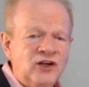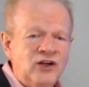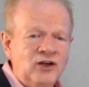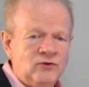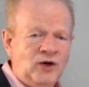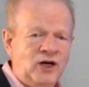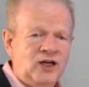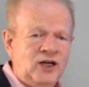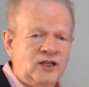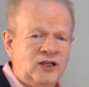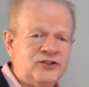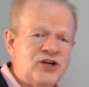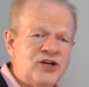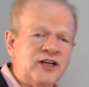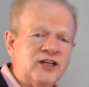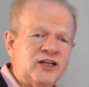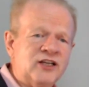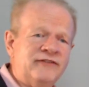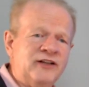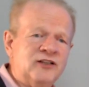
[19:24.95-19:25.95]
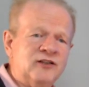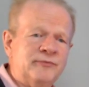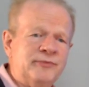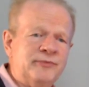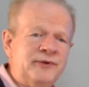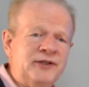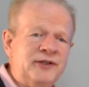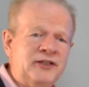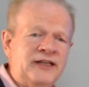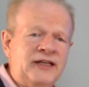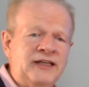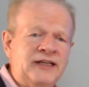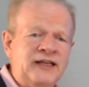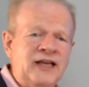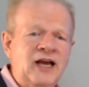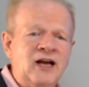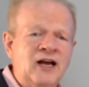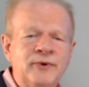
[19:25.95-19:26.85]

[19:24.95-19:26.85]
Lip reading: Well, in checking availability, yeah,